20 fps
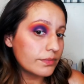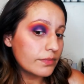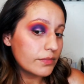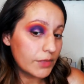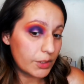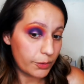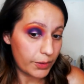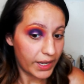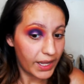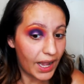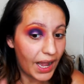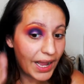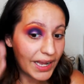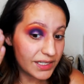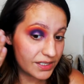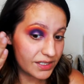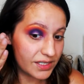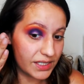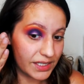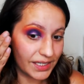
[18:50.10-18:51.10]
the way I
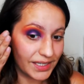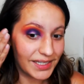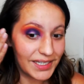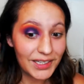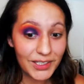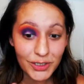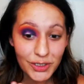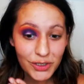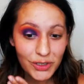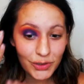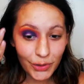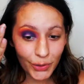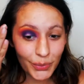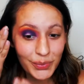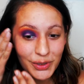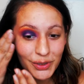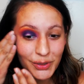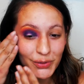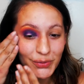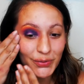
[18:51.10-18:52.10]
see it. It looks so
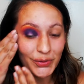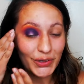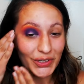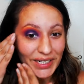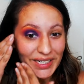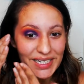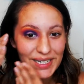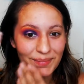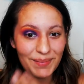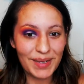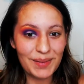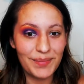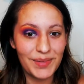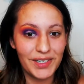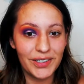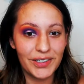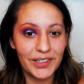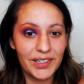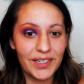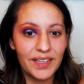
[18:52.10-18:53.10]
beautiful, like, in my
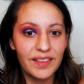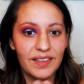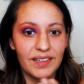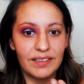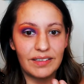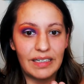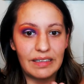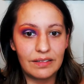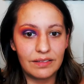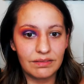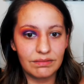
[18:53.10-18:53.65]
mirror, and then, like,